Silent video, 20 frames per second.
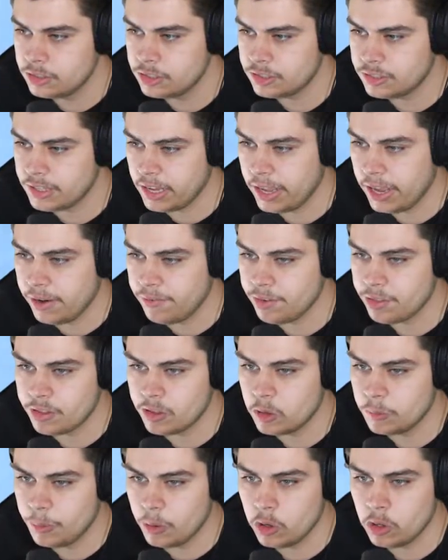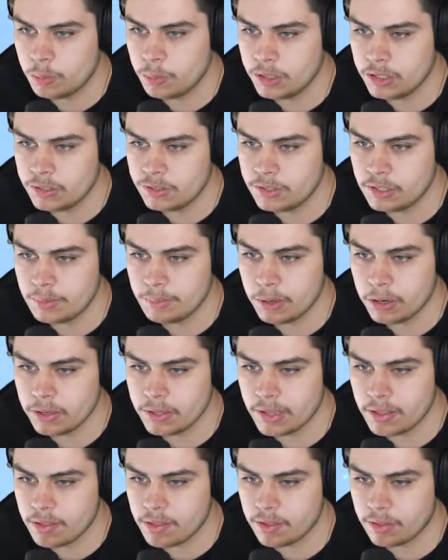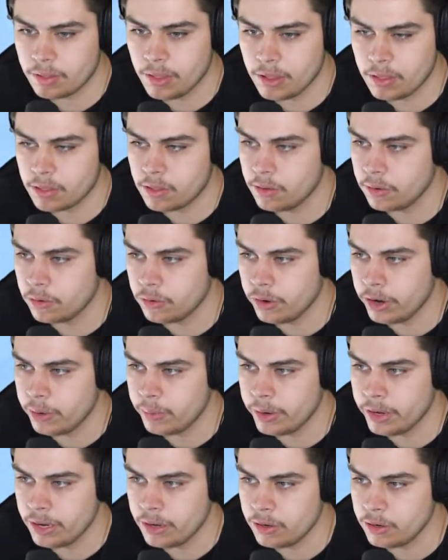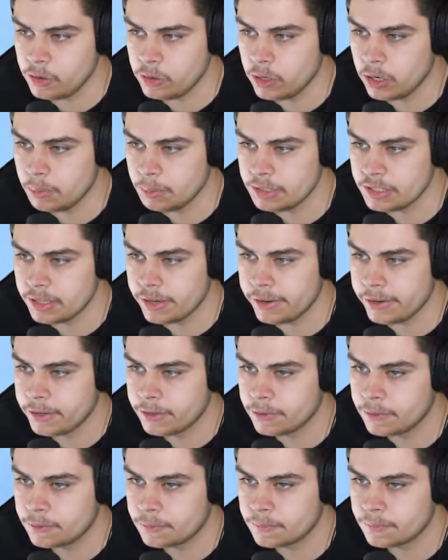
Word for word: Just say every single Pokemon you see, Mark. That's that's a great way to do commentary.